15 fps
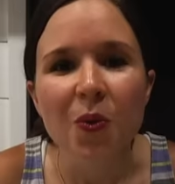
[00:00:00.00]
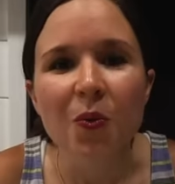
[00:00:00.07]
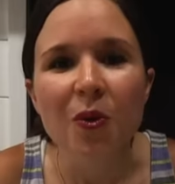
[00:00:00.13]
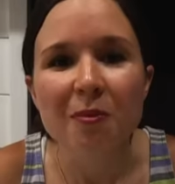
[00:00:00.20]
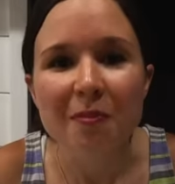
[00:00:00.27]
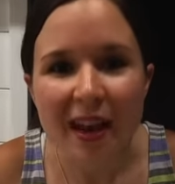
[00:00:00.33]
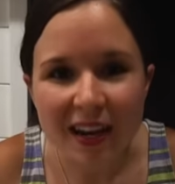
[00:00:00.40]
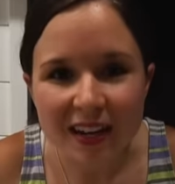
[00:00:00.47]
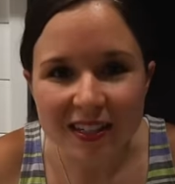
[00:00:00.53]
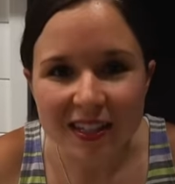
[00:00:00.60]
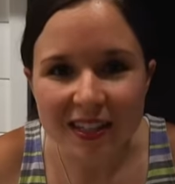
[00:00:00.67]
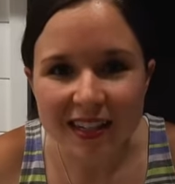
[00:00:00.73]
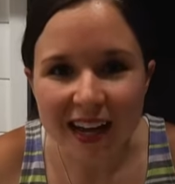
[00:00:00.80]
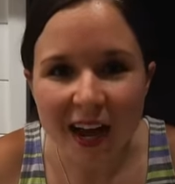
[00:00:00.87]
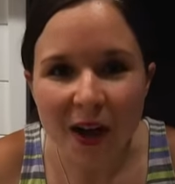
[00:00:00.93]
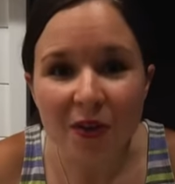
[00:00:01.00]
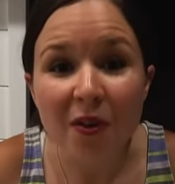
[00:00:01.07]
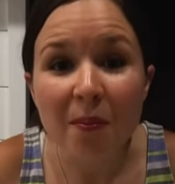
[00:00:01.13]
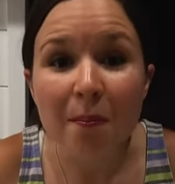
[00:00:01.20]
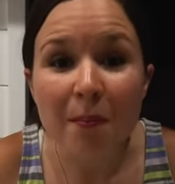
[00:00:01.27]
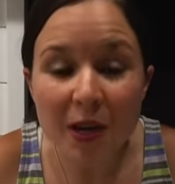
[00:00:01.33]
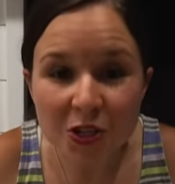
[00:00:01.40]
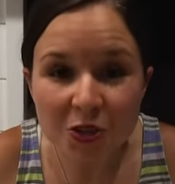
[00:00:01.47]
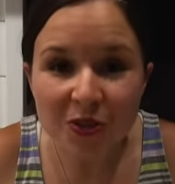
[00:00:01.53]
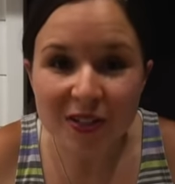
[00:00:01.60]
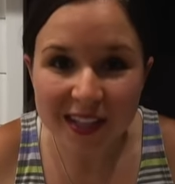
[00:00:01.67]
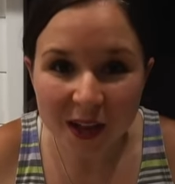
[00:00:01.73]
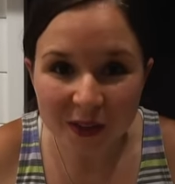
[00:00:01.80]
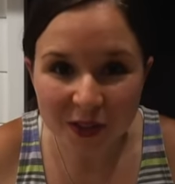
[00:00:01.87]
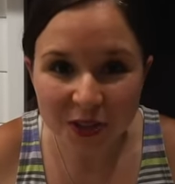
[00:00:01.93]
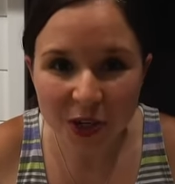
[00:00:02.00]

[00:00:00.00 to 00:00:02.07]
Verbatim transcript: We made it to the town of Mitchell, South